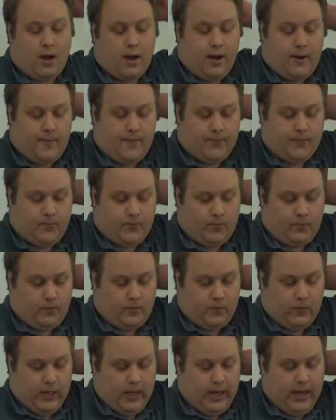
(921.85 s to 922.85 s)
Um,
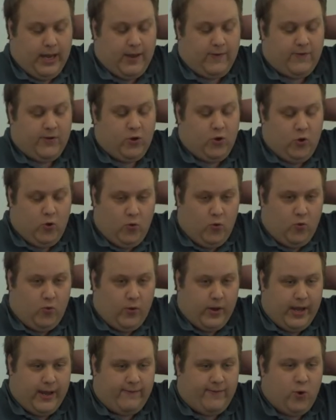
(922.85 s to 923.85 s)
if
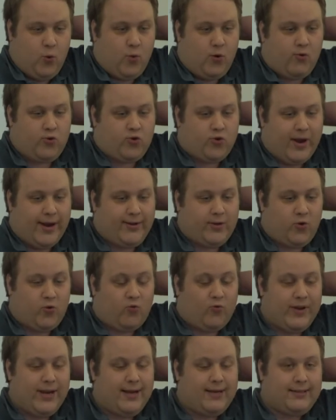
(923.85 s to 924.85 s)
you if you were trying to
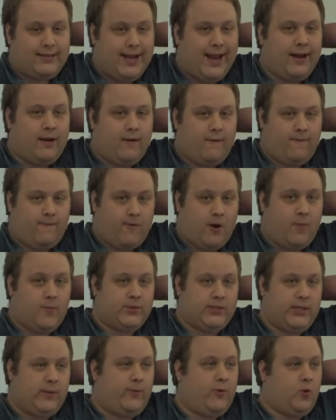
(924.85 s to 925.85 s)
read data from
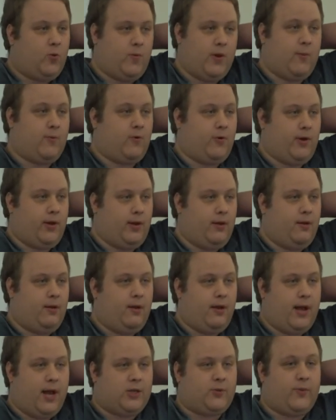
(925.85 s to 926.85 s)
CPU memory
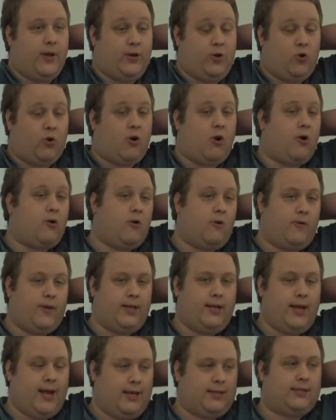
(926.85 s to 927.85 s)
as in your kernel,
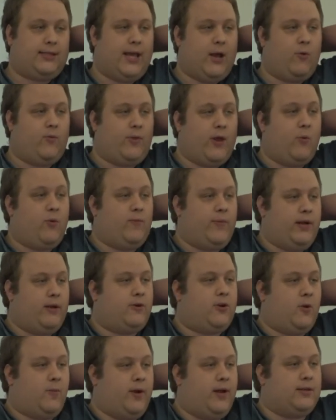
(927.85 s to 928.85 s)
then yes, that, that would be
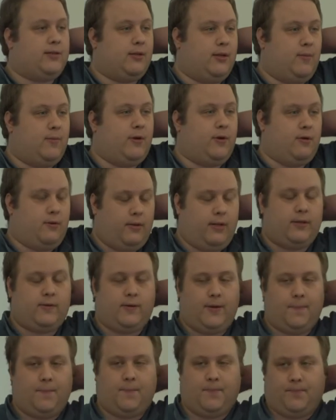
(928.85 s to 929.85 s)
determined as a limiter. That's right.